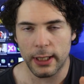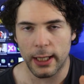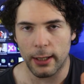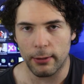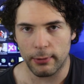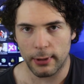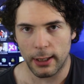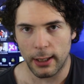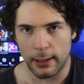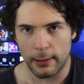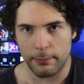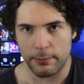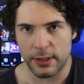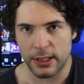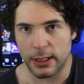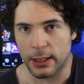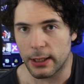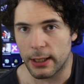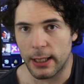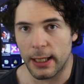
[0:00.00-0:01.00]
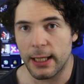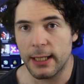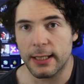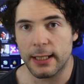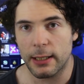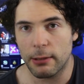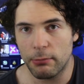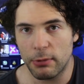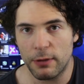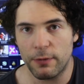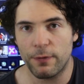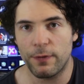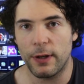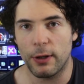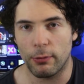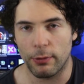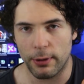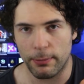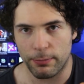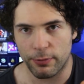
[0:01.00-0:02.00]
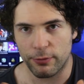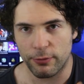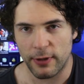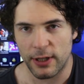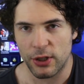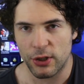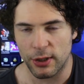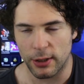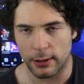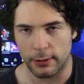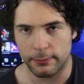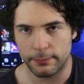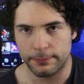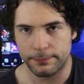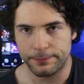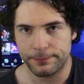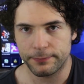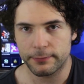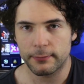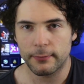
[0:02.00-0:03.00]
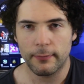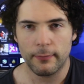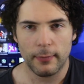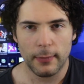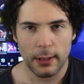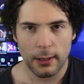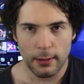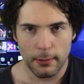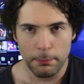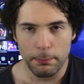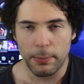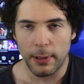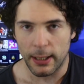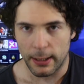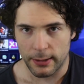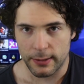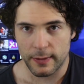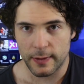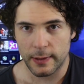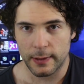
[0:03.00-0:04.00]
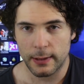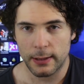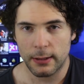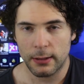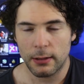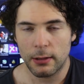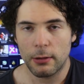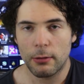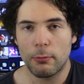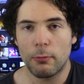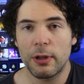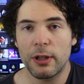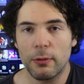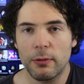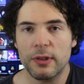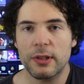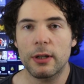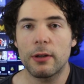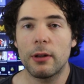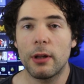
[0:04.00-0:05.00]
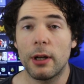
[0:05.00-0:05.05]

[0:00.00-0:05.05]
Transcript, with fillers: count up so that Intel would feel the pressure. But we also